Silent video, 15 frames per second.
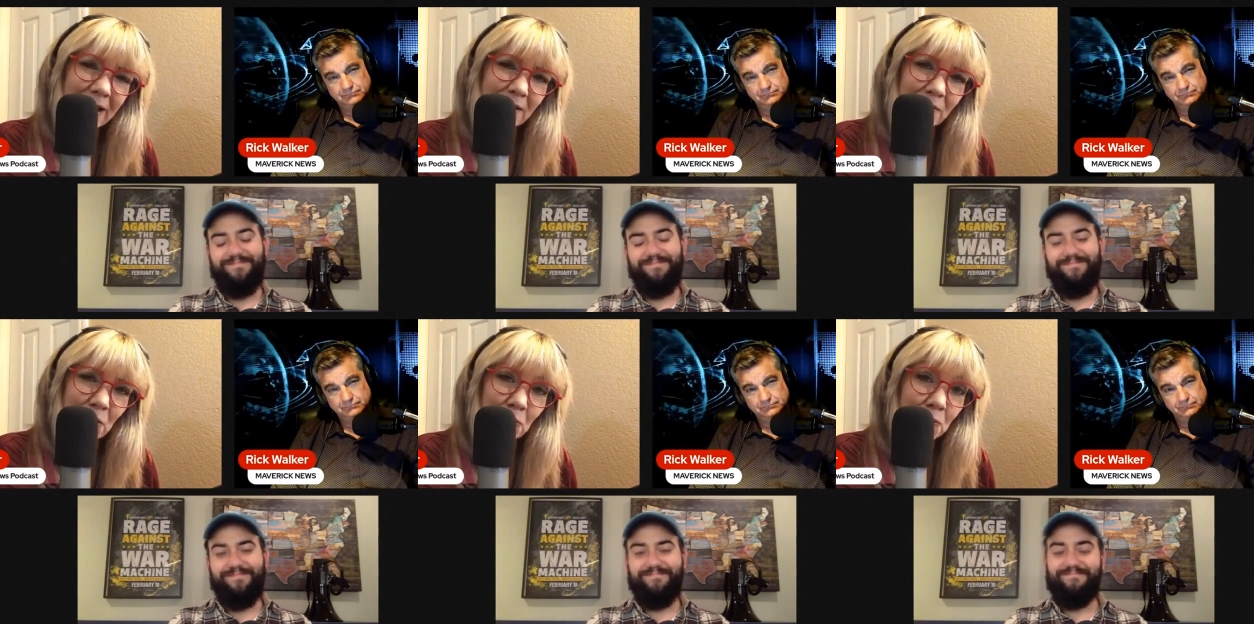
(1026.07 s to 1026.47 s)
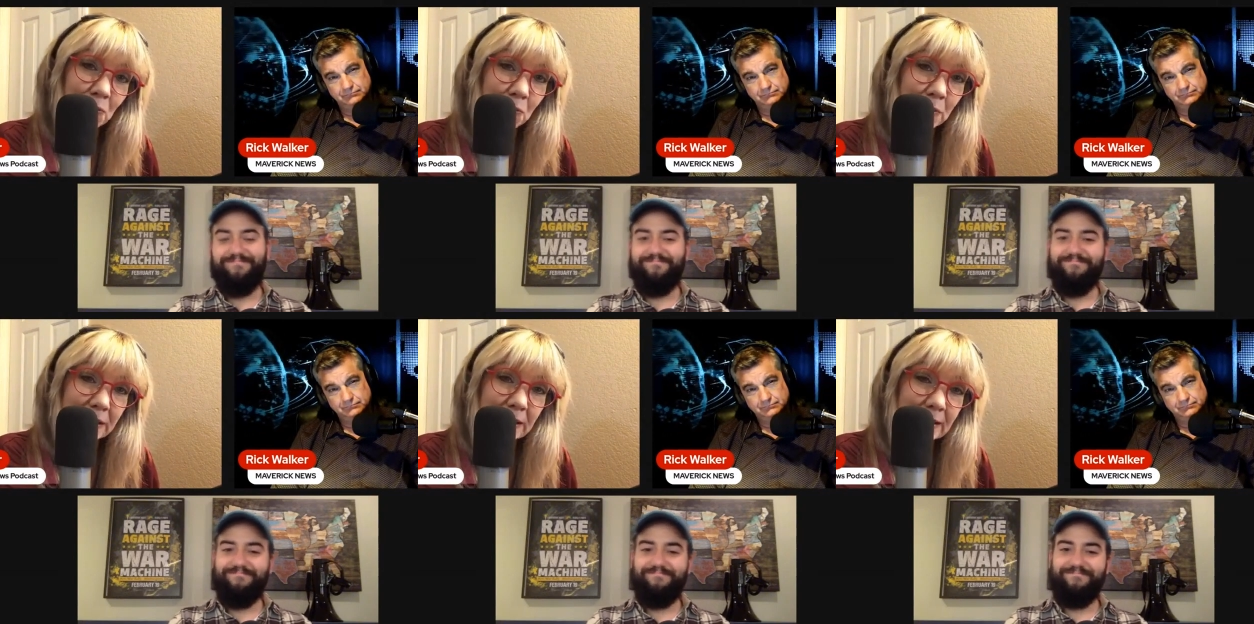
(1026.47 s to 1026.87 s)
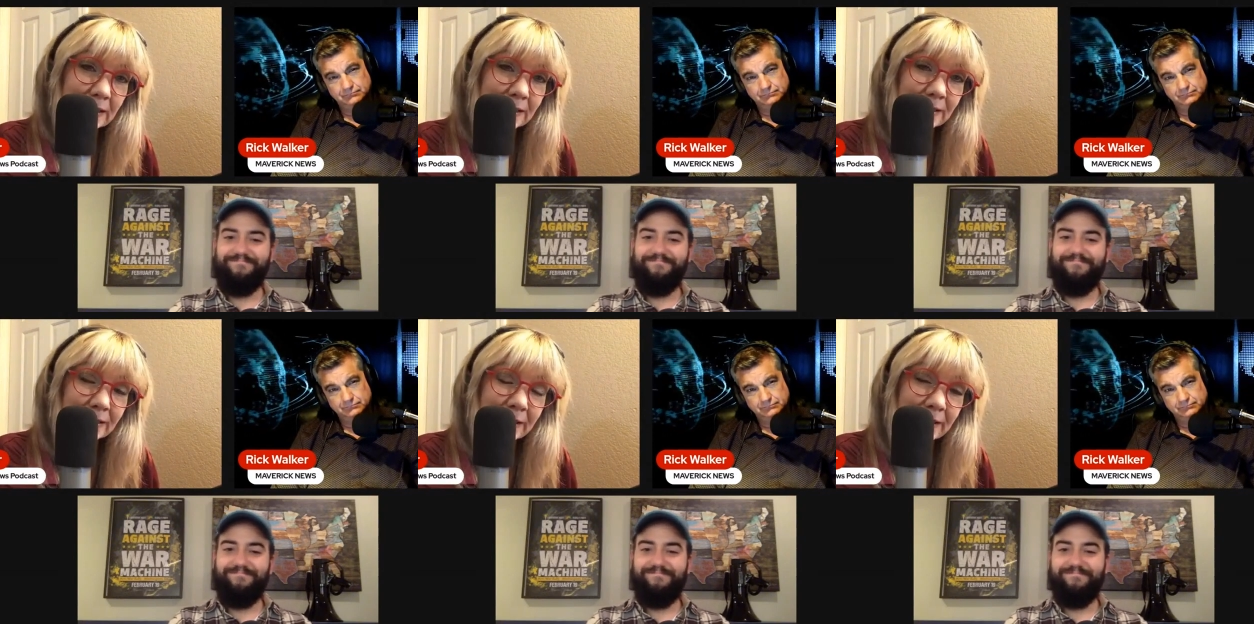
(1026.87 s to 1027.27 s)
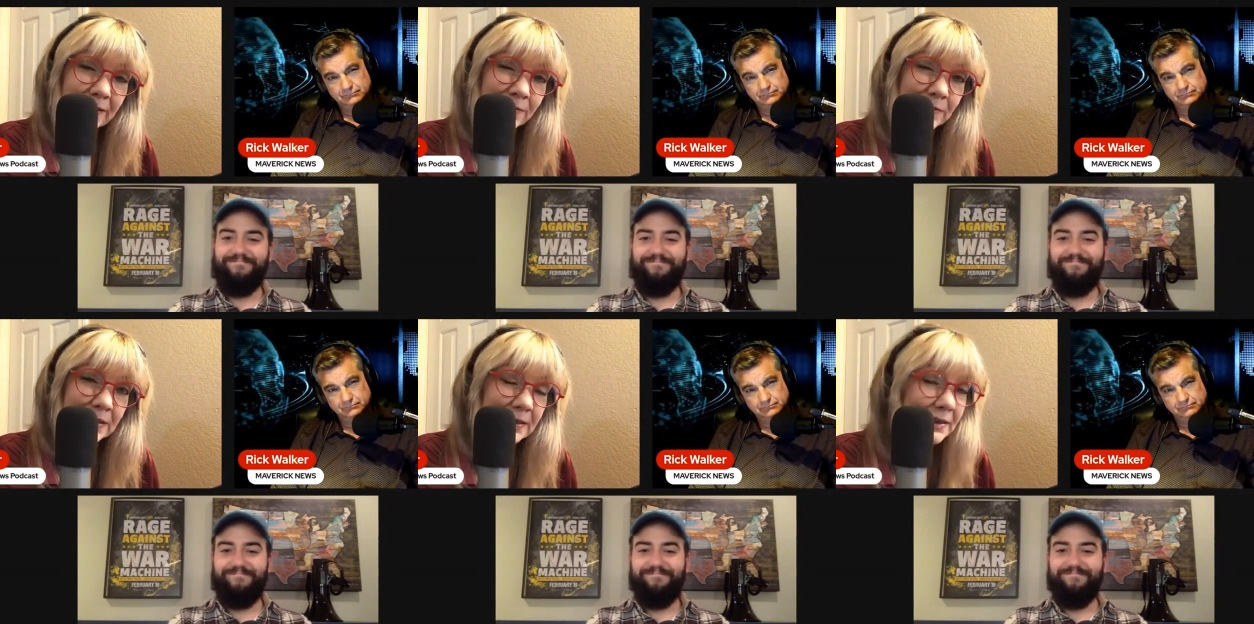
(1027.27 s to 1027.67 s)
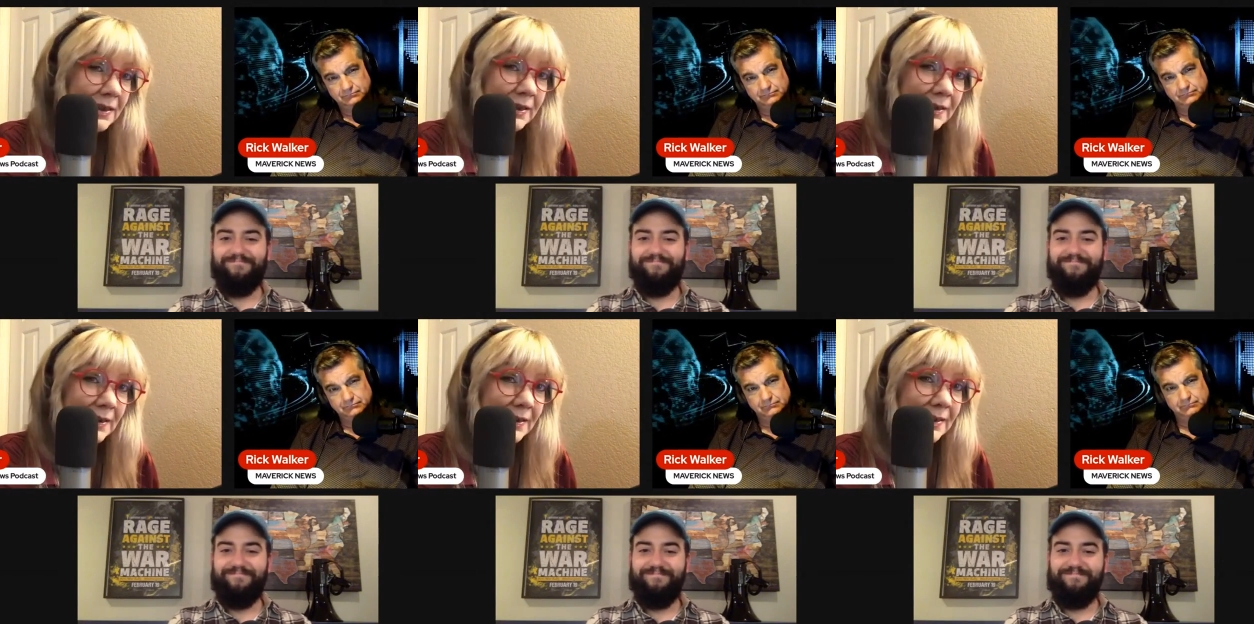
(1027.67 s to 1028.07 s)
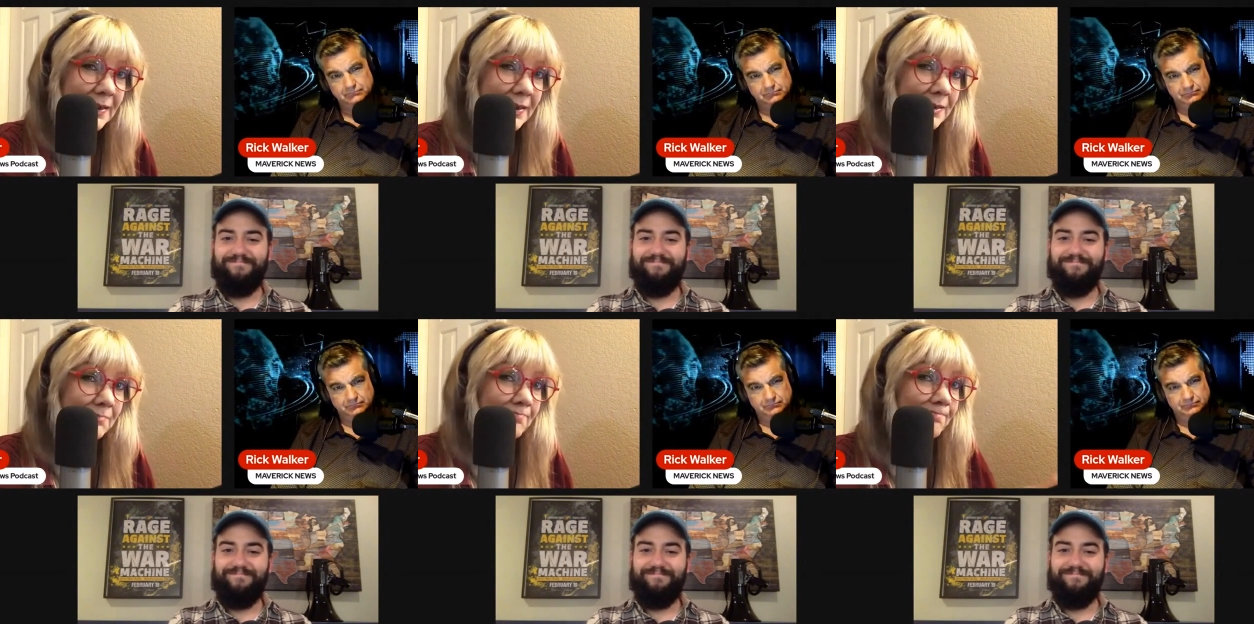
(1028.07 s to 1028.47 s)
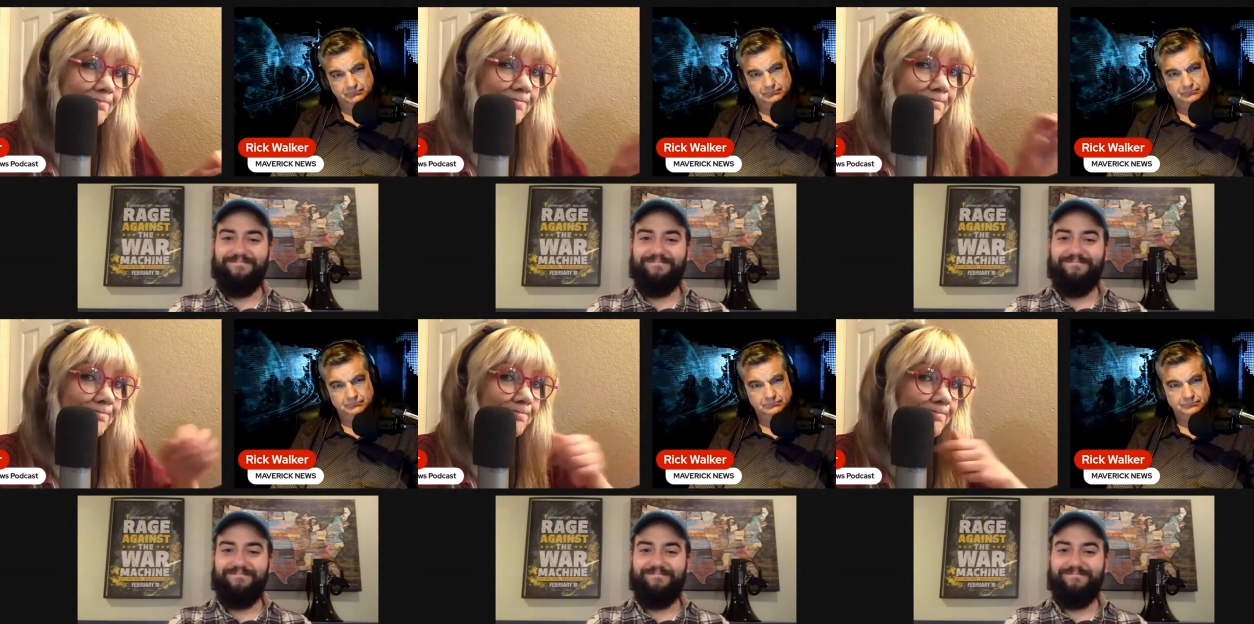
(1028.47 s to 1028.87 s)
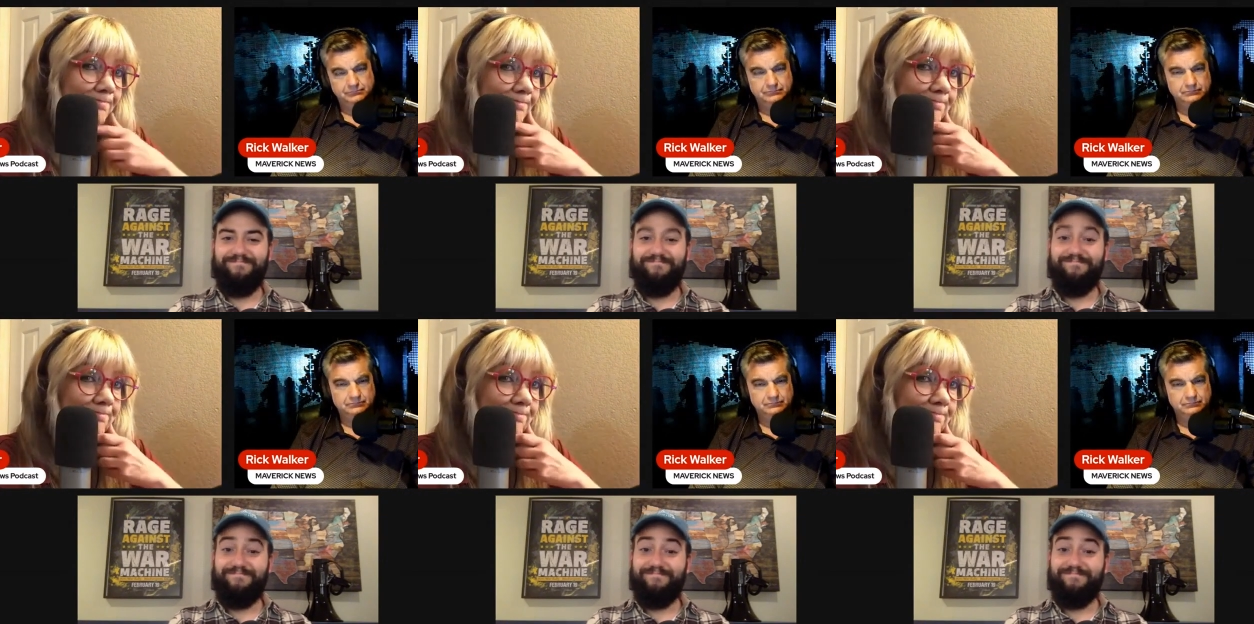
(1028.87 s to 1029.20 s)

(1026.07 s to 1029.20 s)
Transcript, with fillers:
Speaker 1: ever really leave the CIA? Hmm.